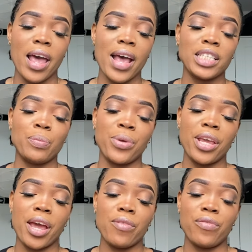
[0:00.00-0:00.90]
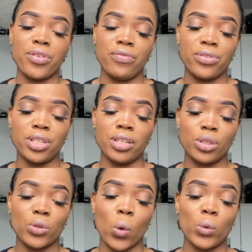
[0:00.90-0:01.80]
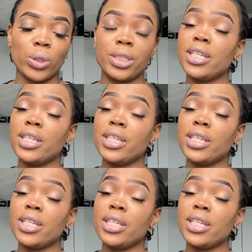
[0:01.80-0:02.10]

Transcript: SPF 50. So